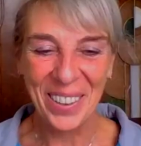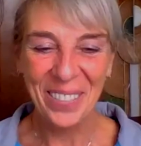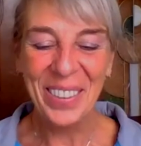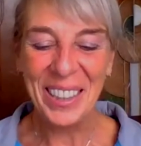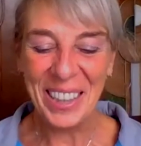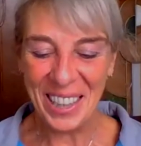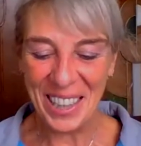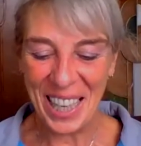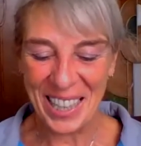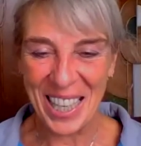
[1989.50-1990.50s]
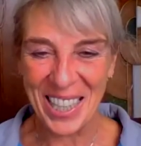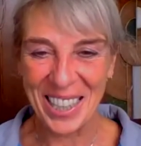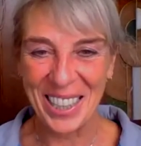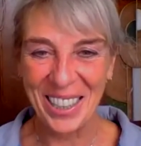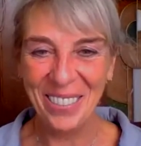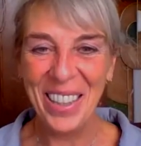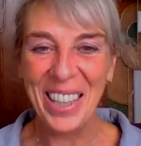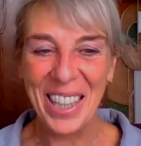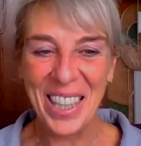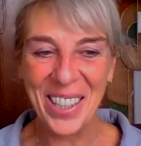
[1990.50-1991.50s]
we'll see the next session where
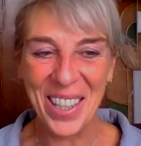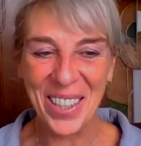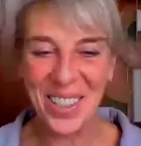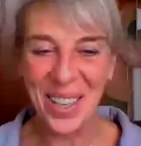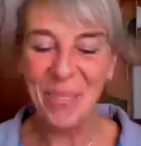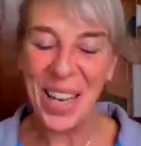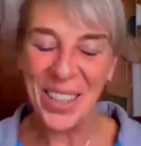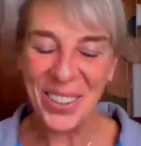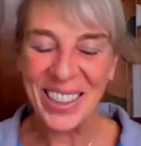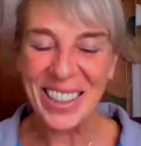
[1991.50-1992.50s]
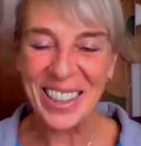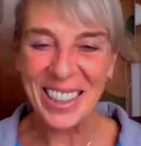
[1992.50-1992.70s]
it leads us. Bye, Jost.